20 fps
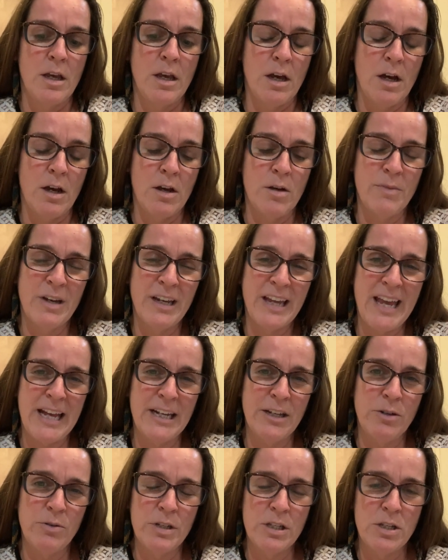again,
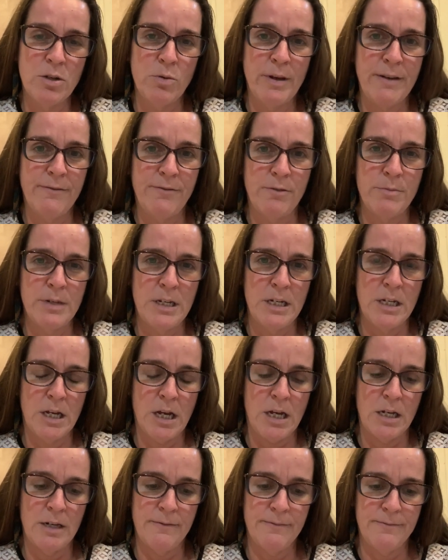it was a way for me to
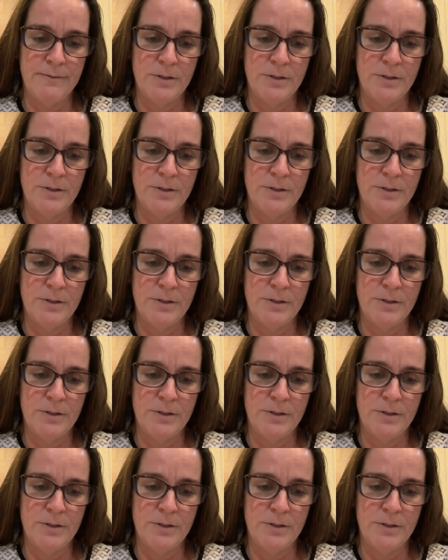kind of